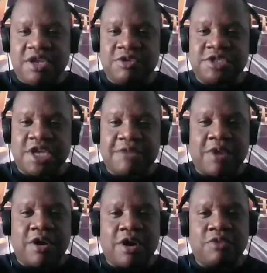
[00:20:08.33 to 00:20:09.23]
Take My
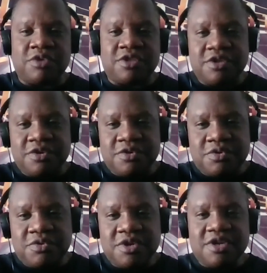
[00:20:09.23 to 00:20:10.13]
Heart With You,
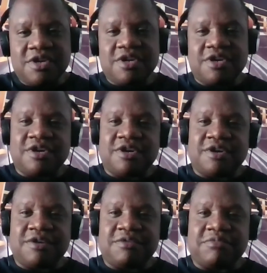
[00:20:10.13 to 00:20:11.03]

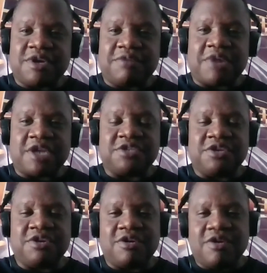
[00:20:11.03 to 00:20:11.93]
Come Back to
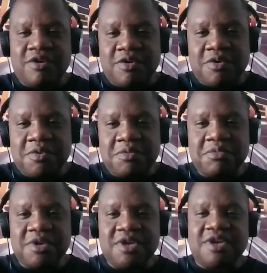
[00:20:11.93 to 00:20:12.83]
Your Home.
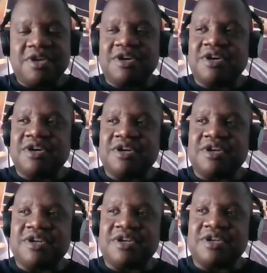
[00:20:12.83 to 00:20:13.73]

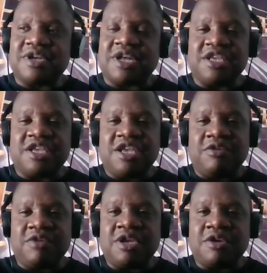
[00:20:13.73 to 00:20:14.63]
I think
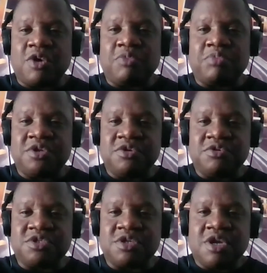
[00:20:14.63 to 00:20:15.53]
he
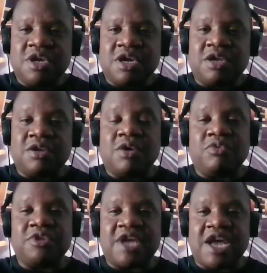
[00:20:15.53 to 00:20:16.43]
co-produced along
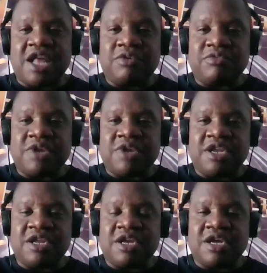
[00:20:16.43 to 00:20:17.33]
with Alan when they
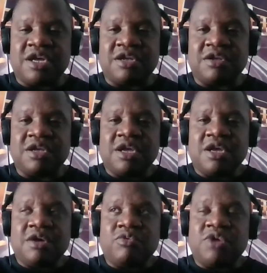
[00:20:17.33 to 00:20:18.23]
did
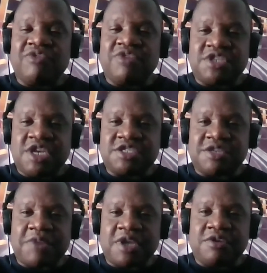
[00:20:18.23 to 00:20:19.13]
Whatever It Takes to
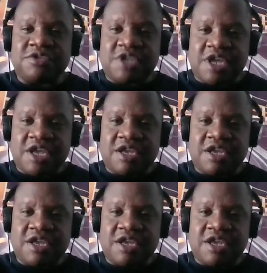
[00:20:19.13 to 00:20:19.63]
Make You Stay.